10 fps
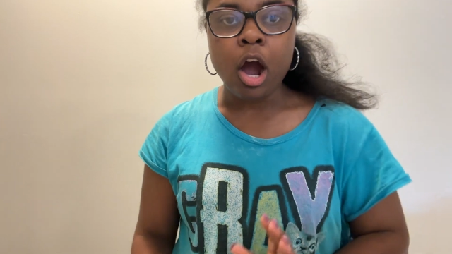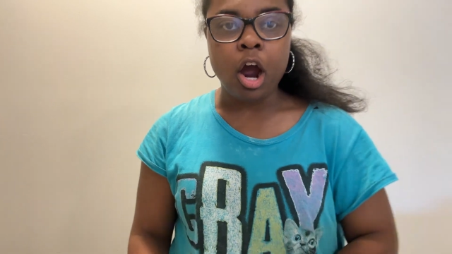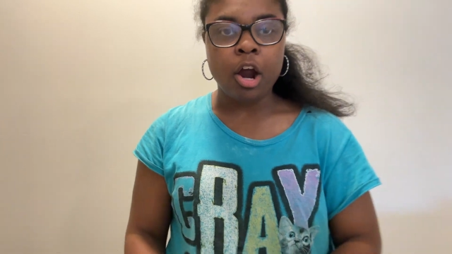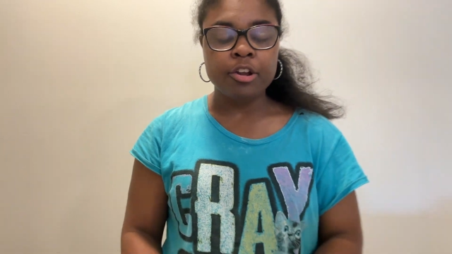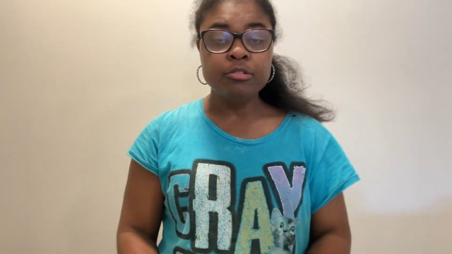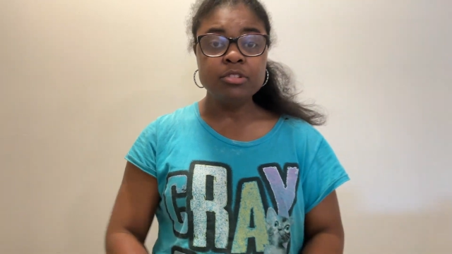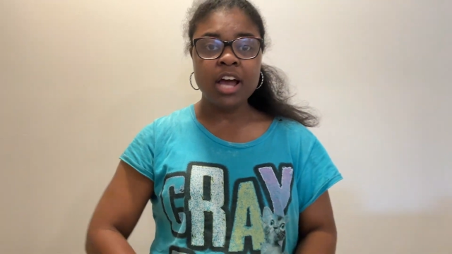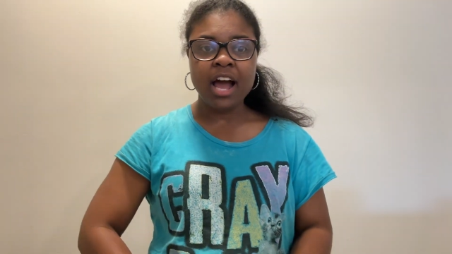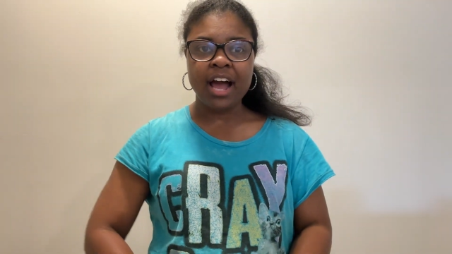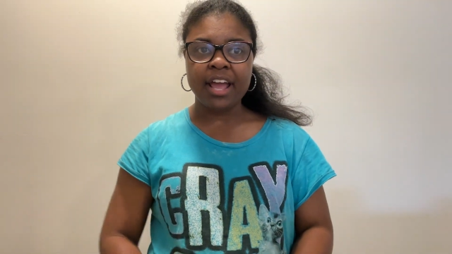Are you
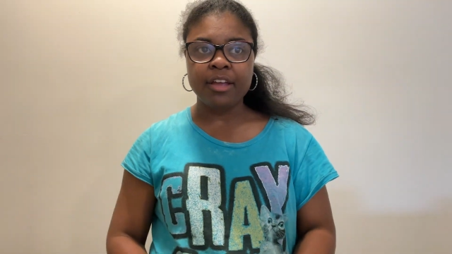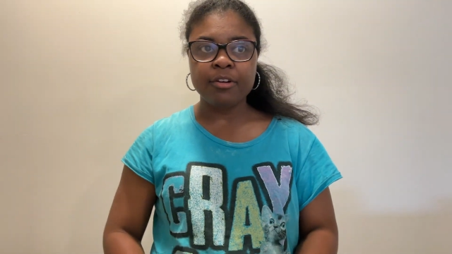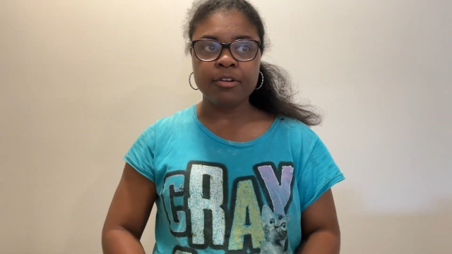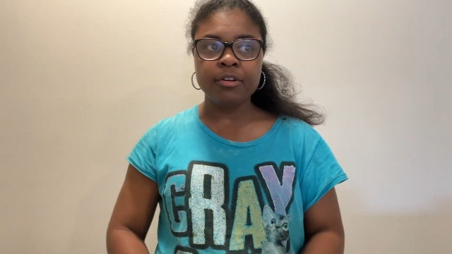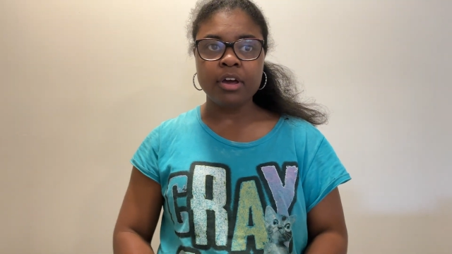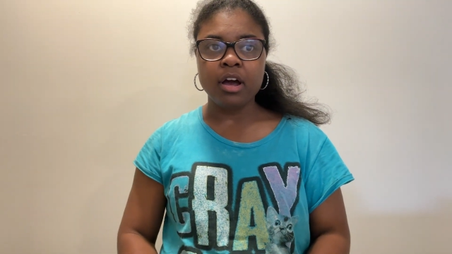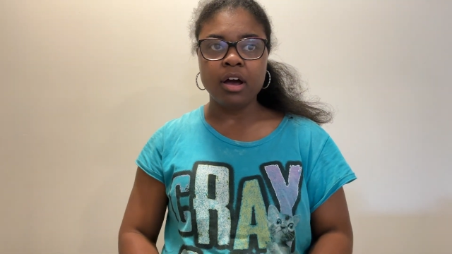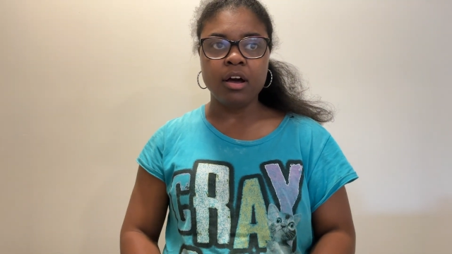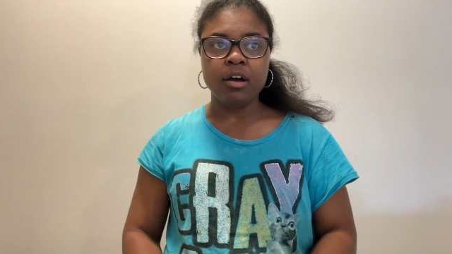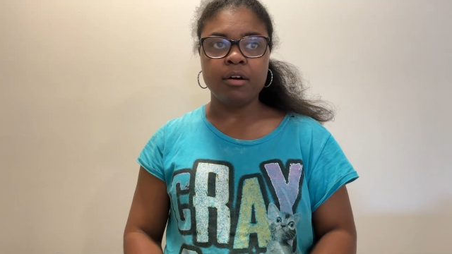tired
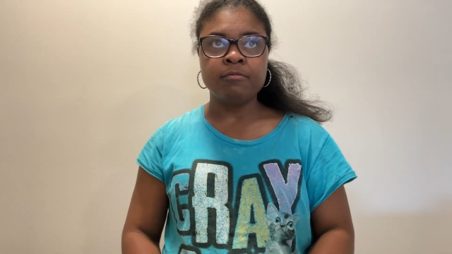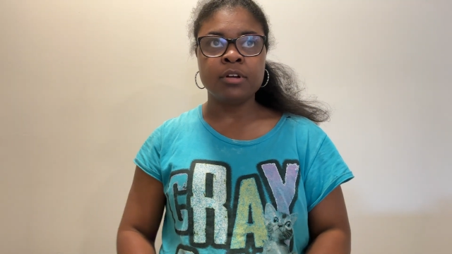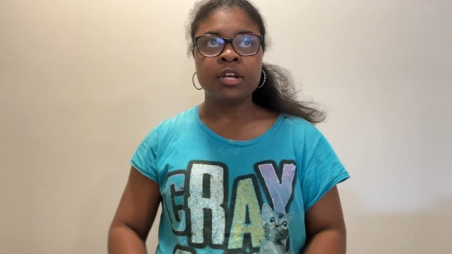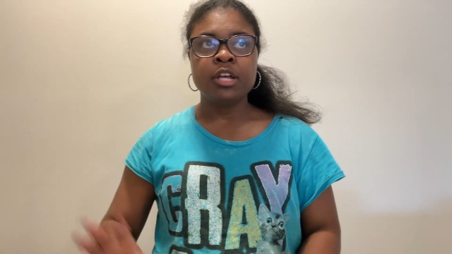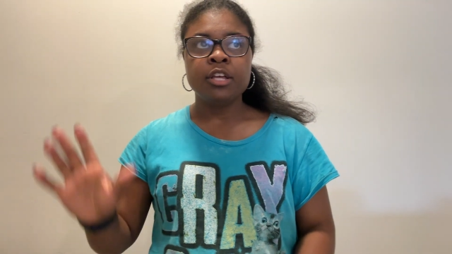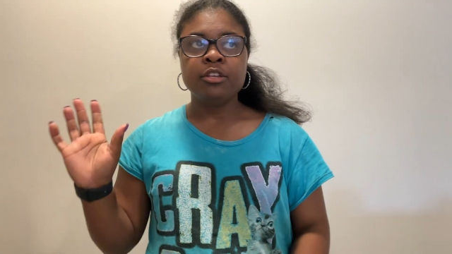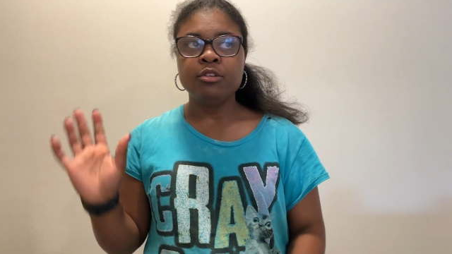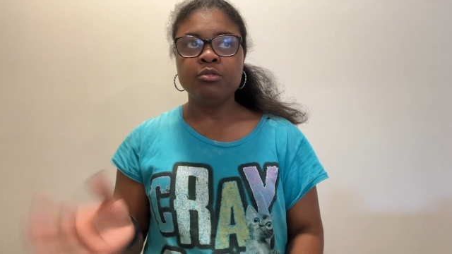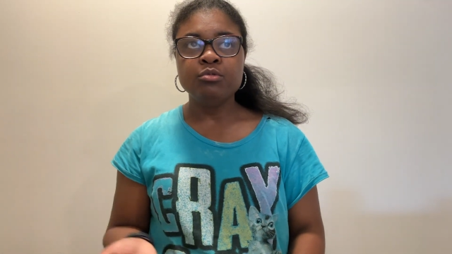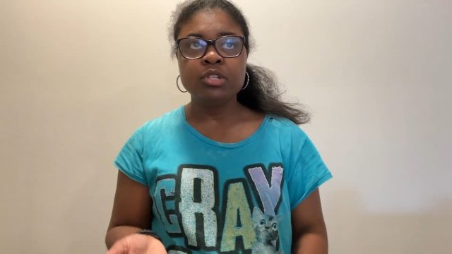of
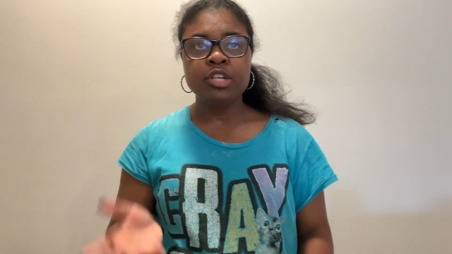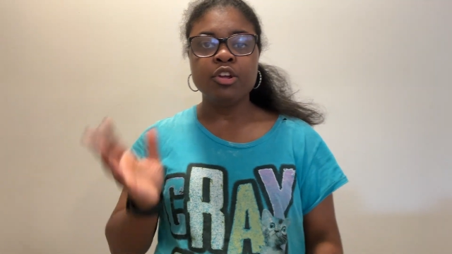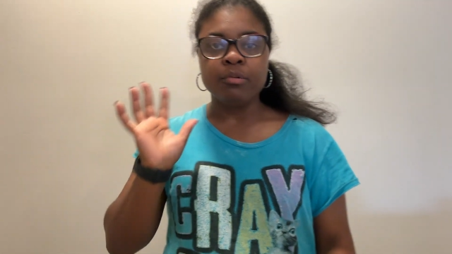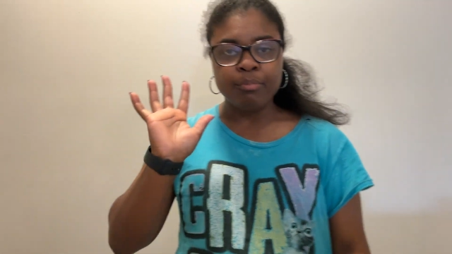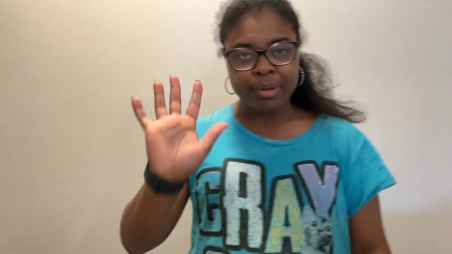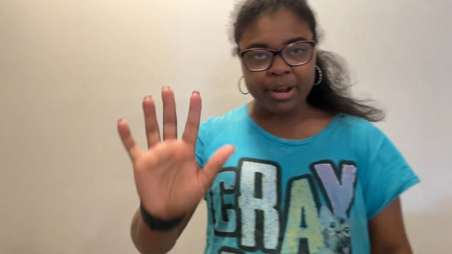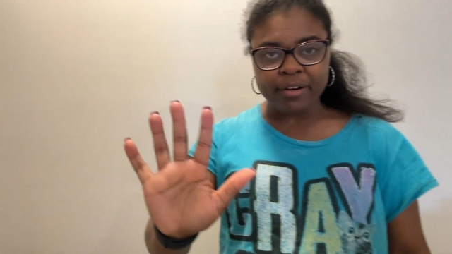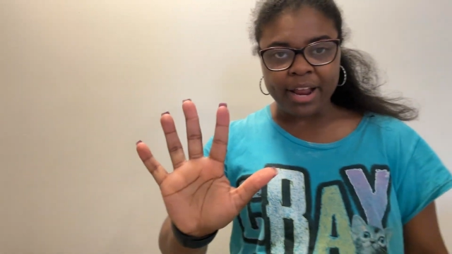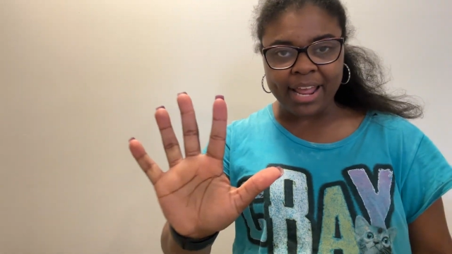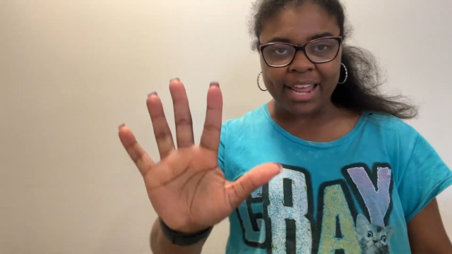using your
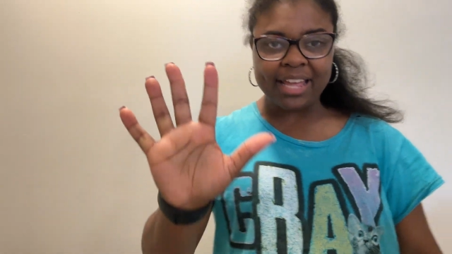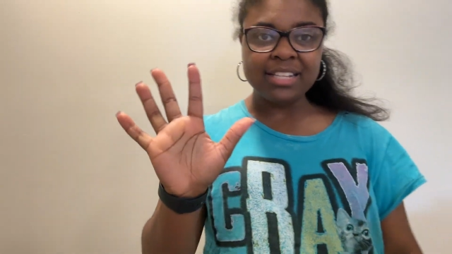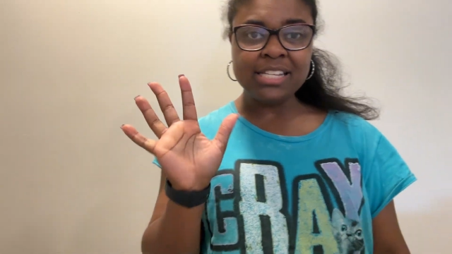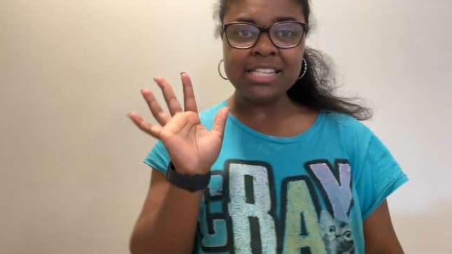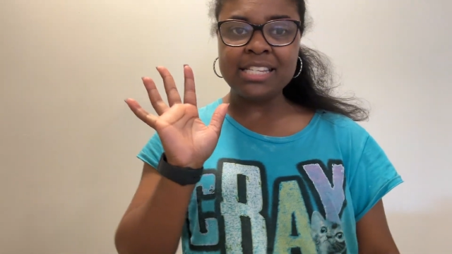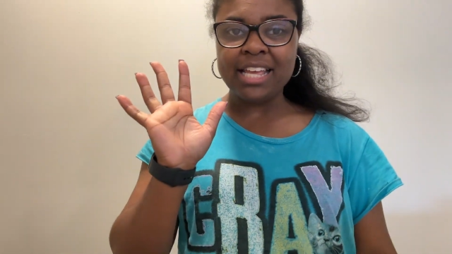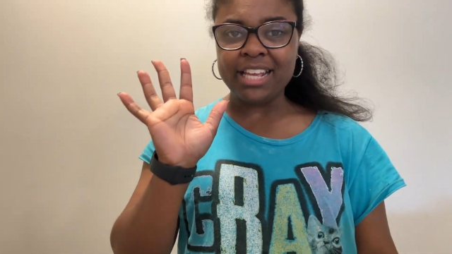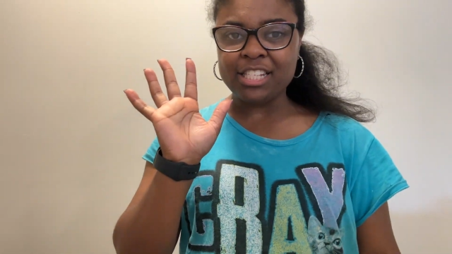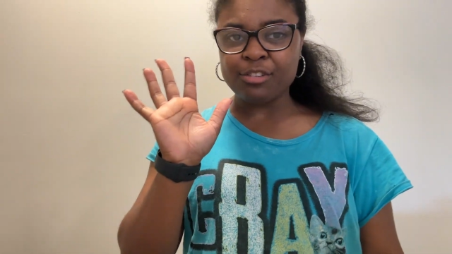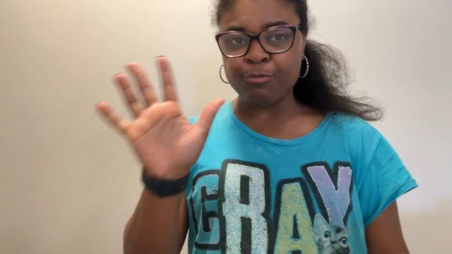bare hands to
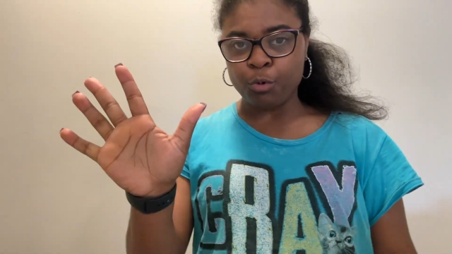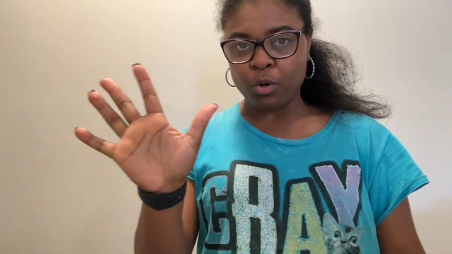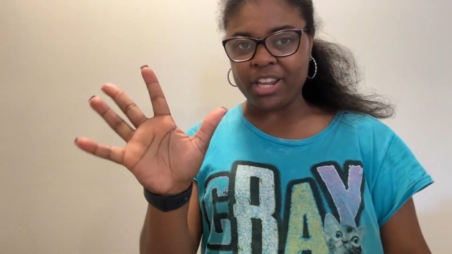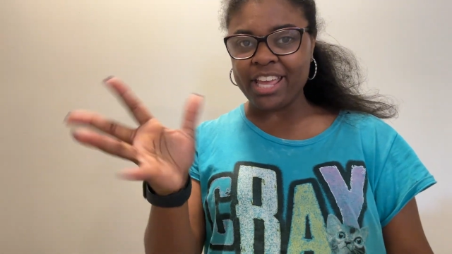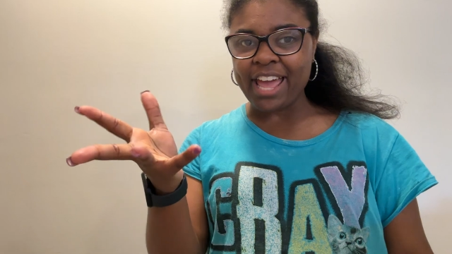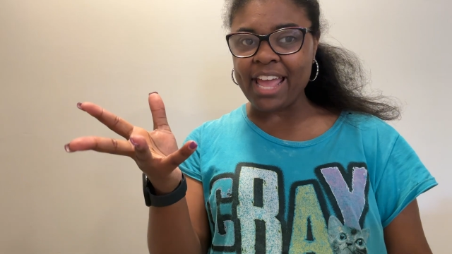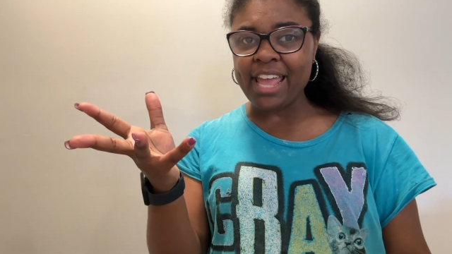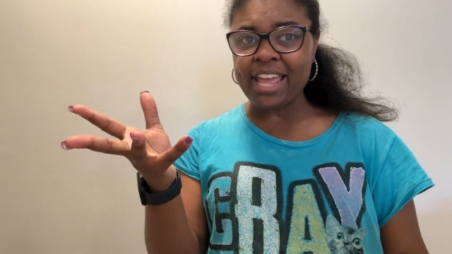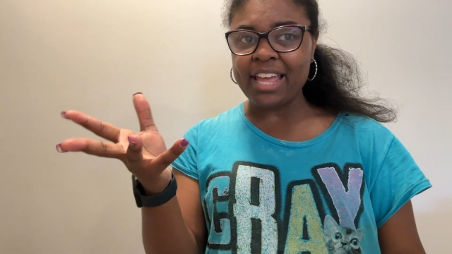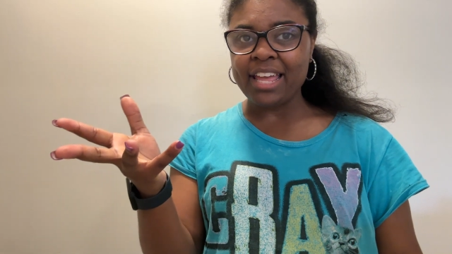exfoliate?